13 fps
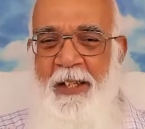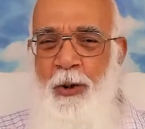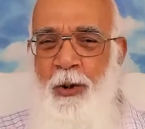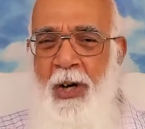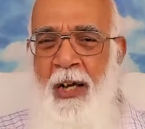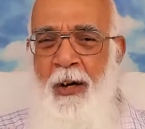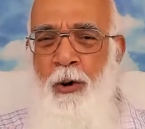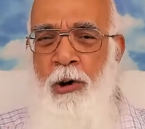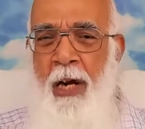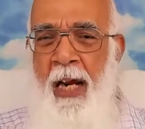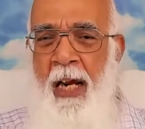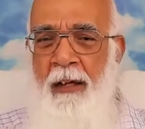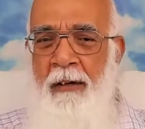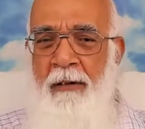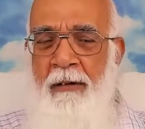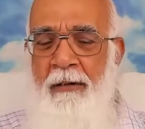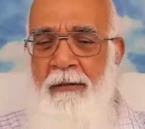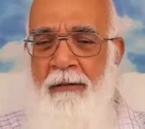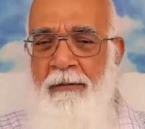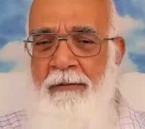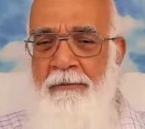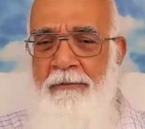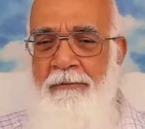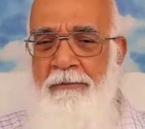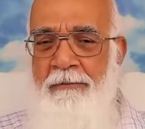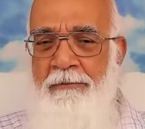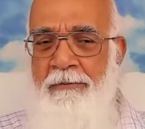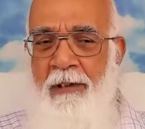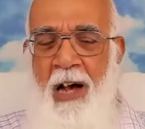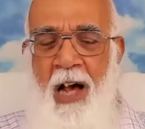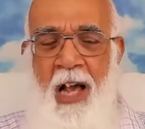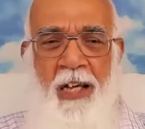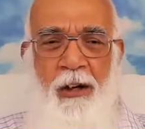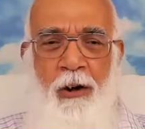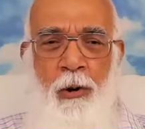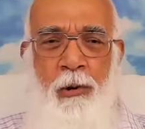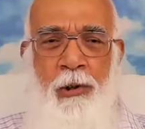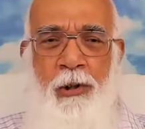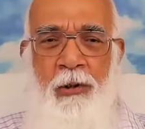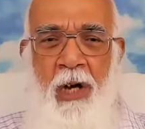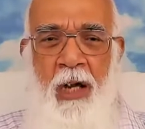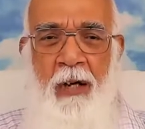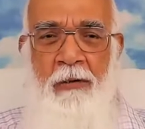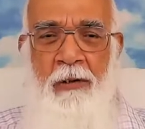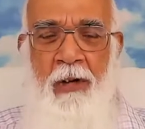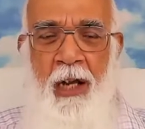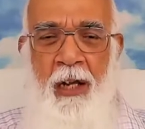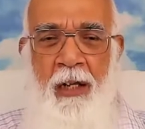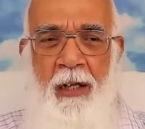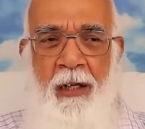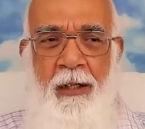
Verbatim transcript: you are okay. I know you are okay.